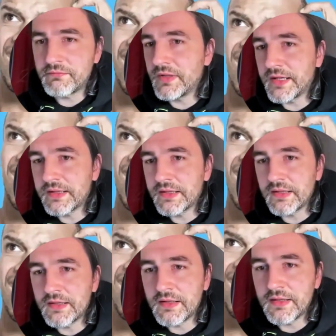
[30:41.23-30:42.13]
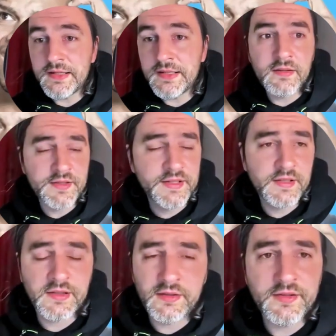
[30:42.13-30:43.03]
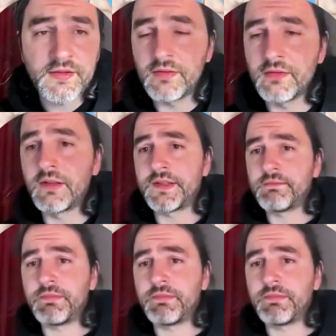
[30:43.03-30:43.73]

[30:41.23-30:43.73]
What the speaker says: Like Eddie Garcia here told us,